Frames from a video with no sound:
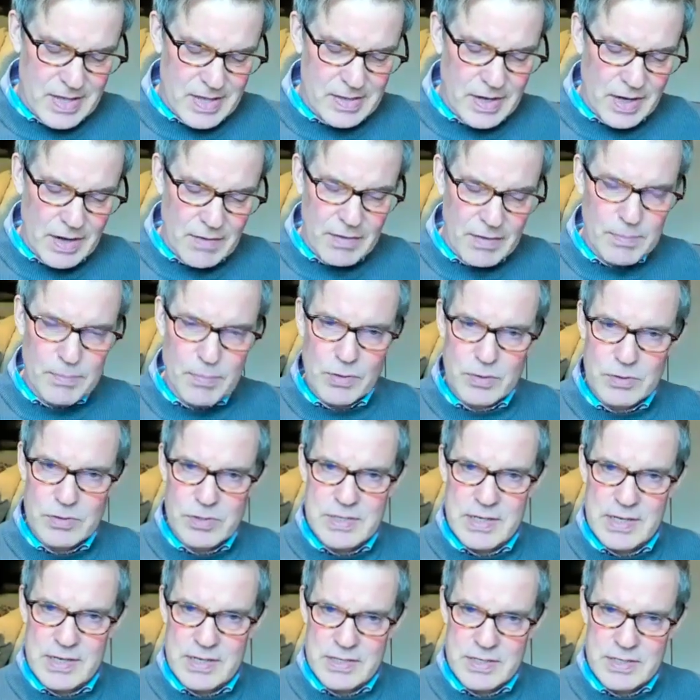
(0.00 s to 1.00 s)
Living
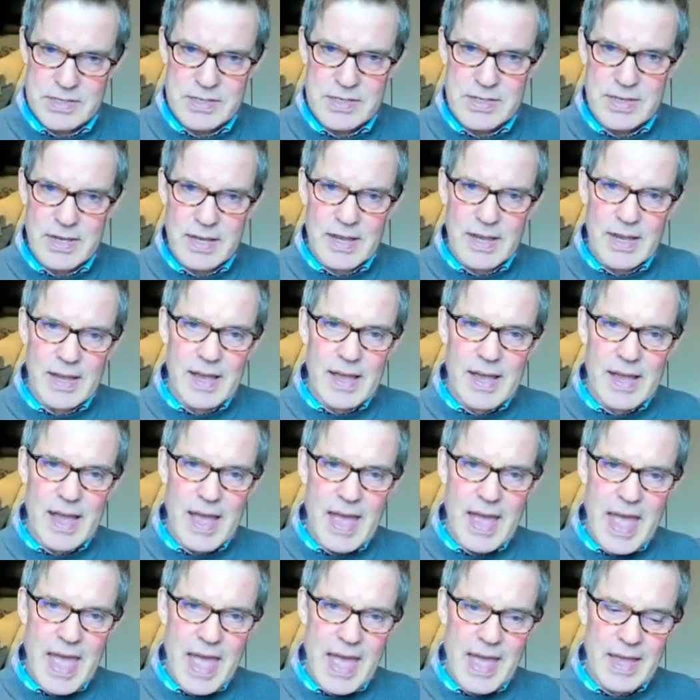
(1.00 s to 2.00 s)
Process.
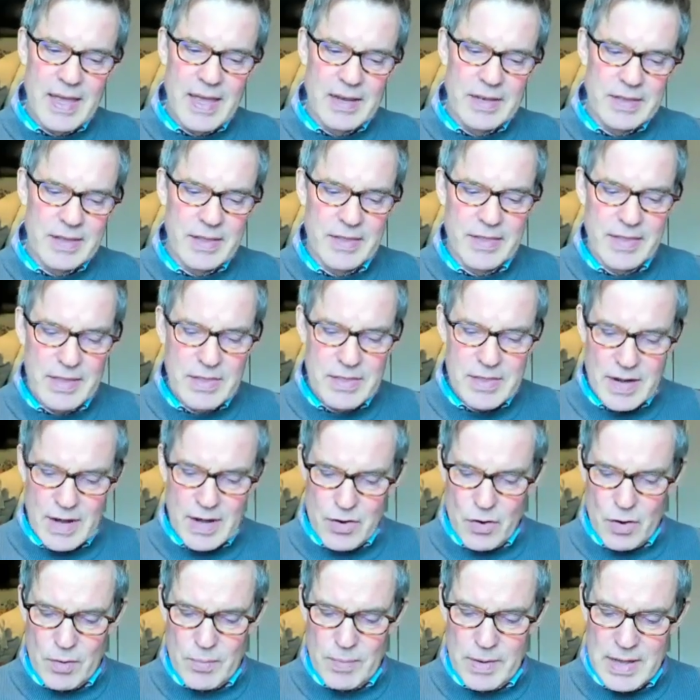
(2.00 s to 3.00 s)
And the thing that I
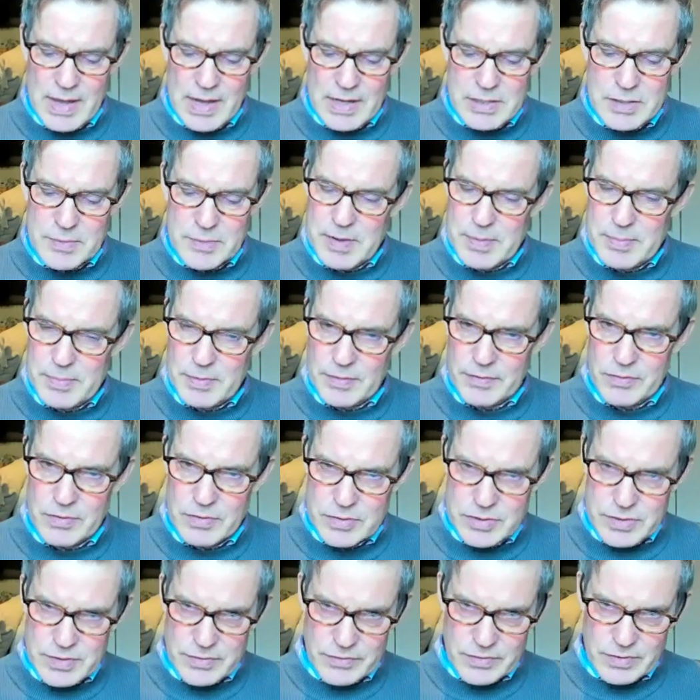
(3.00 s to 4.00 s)
normally ask people
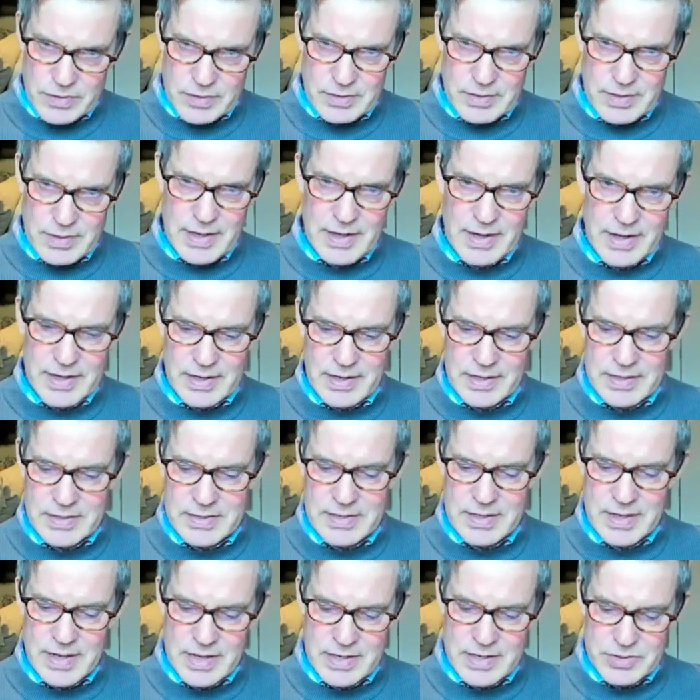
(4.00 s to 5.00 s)
first of all, and I'd like
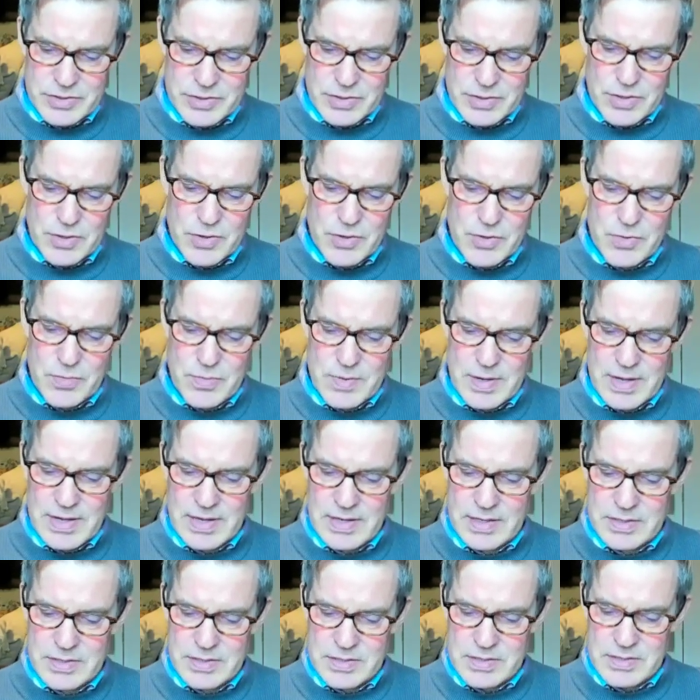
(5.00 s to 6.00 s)
to ask you,
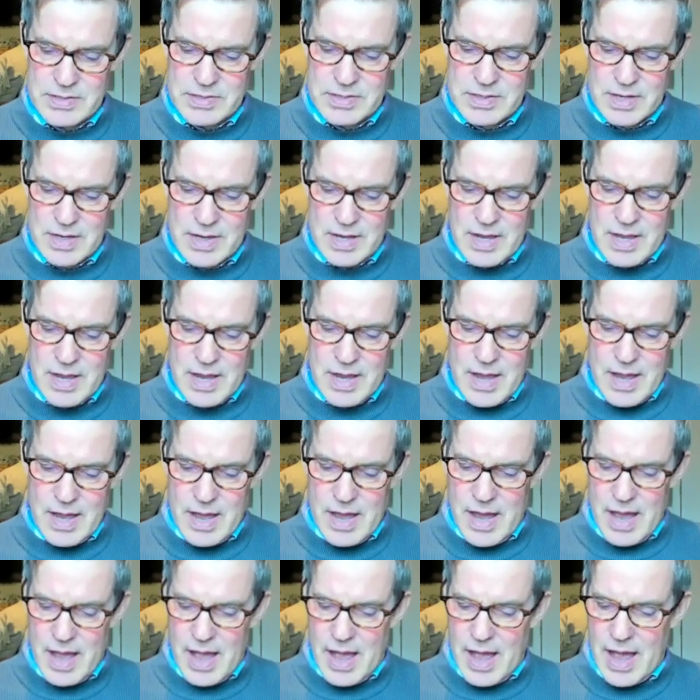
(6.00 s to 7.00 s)
is
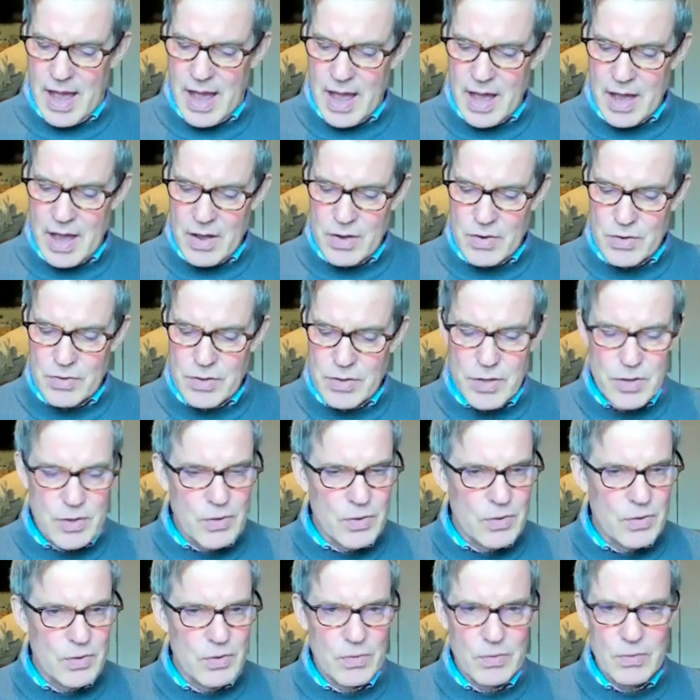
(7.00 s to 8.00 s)
how
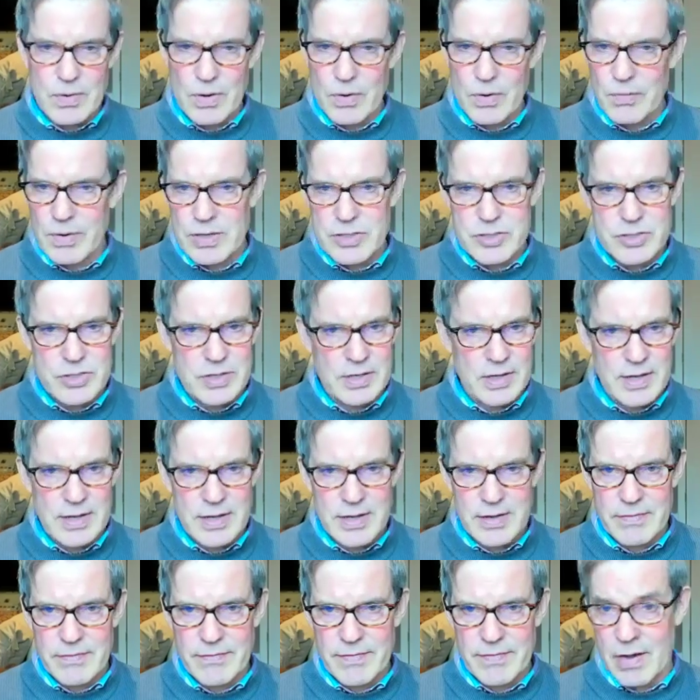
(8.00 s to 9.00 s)
you
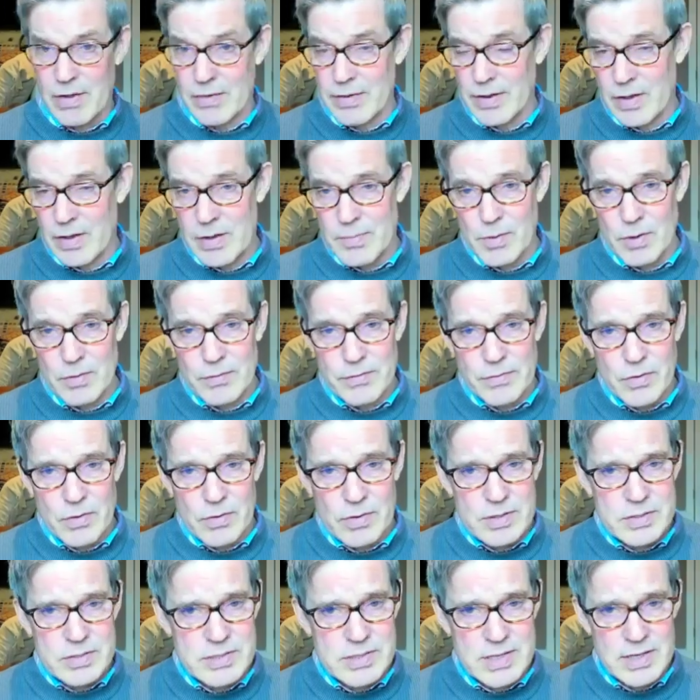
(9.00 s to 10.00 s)
originally found out about
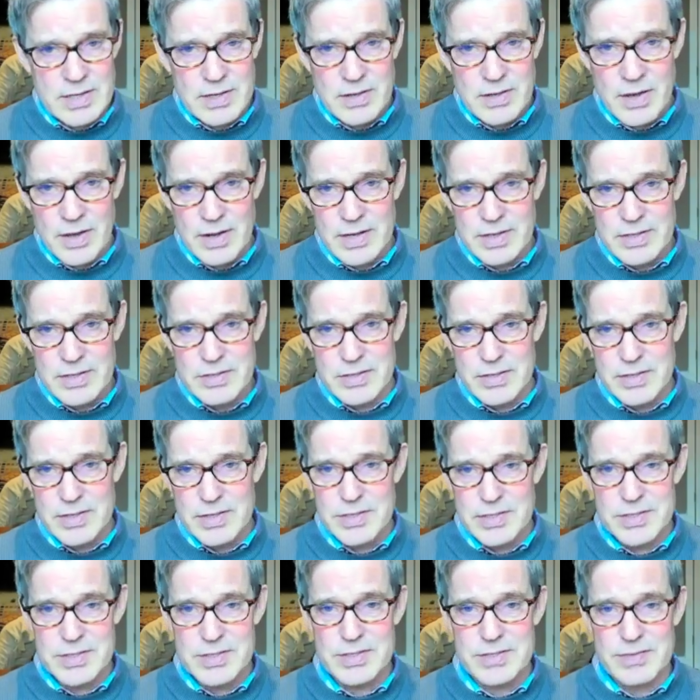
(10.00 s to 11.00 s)
focusing, got into
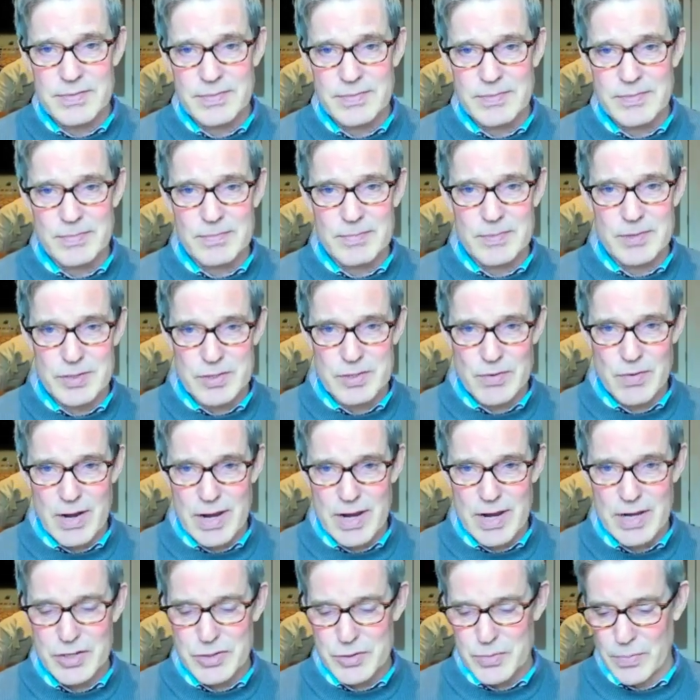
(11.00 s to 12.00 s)
this
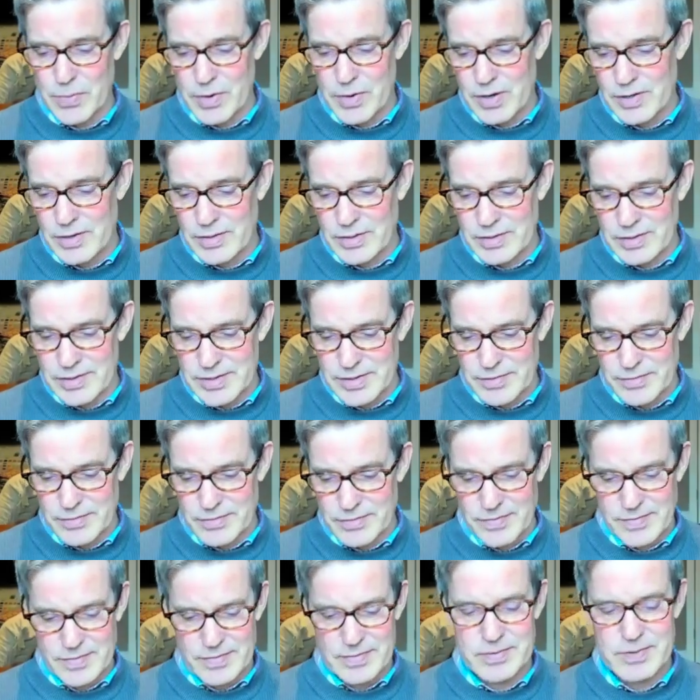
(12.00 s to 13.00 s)
strange world
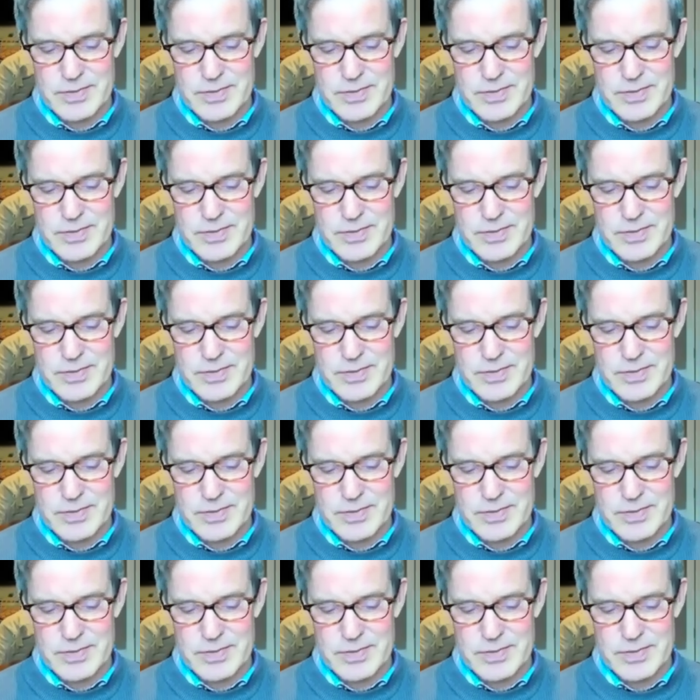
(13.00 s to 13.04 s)
of